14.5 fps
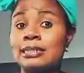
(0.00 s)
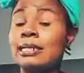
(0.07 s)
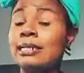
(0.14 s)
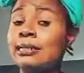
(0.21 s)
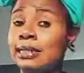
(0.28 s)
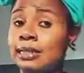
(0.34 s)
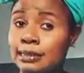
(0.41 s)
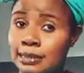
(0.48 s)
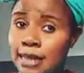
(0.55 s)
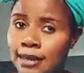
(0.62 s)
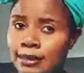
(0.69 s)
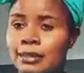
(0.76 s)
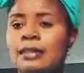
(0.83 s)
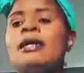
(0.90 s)
seeing the
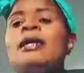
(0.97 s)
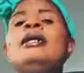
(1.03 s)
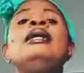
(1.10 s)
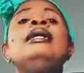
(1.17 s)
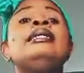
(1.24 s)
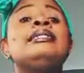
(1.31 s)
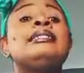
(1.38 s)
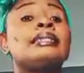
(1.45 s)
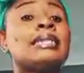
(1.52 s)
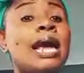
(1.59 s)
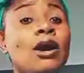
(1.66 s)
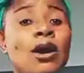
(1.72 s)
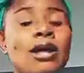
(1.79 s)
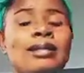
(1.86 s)
sand.
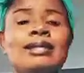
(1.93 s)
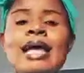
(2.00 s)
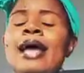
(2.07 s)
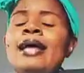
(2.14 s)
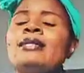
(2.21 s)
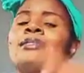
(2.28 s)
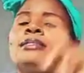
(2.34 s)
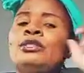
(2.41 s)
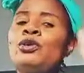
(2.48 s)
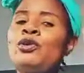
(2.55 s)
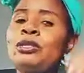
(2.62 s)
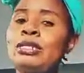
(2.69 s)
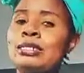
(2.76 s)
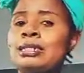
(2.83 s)
Second day,
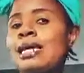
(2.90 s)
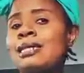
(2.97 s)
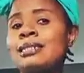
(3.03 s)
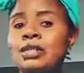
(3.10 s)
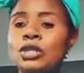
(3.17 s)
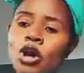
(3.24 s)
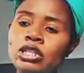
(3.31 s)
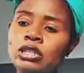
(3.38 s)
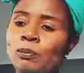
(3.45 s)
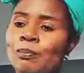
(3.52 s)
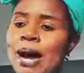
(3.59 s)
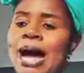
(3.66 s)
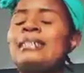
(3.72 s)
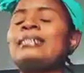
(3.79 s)
do the same
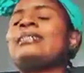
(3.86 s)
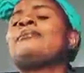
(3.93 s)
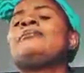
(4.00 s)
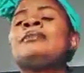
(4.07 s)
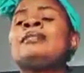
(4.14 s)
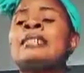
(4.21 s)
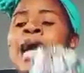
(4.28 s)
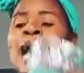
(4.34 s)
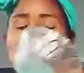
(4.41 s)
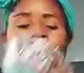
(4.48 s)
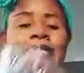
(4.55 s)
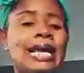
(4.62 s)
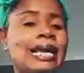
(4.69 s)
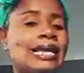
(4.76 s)
salt bath
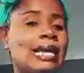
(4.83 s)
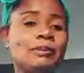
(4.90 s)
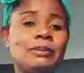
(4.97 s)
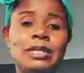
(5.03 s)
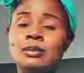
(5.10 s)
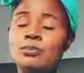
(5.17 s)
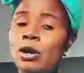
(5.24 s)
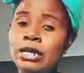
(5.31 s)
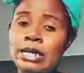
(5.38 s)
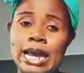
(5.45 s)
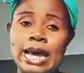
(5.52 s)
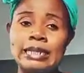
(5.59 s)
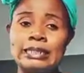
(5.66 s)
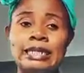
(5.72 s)
and then keep this money
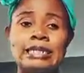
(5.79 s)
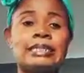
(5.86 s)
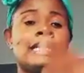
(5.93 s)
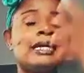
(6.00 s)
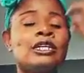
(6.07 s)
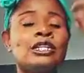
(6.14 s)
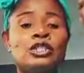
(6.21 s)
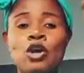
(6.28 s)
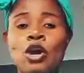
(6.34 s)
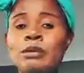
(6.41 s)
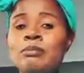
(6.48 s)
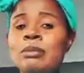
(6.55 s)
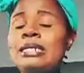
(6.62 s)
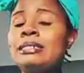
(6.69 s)
like this. So
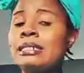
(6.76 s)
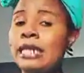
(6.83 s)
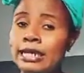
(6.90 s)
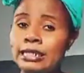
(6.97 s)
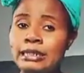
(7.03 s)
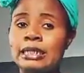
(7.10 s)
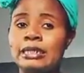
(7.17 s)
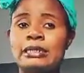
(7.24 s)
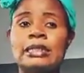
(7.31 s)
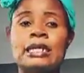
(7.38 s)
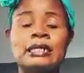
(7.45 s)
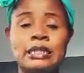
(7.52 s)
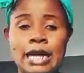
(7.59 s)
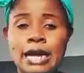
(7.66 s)
it means
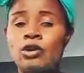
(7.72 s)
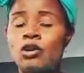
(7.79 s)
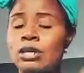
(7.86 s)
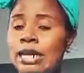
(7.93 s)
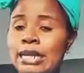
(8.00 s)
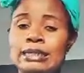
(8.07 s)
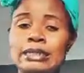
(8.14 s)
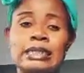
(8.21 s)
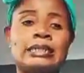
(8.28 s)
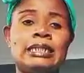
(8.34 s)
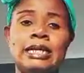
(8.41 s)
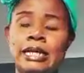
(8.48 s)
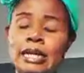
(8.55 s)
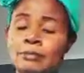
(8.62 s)
18th. Then on
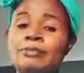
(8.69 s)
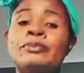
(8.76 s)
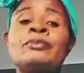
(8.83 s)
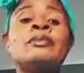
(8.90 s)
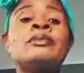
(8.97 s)
19th again,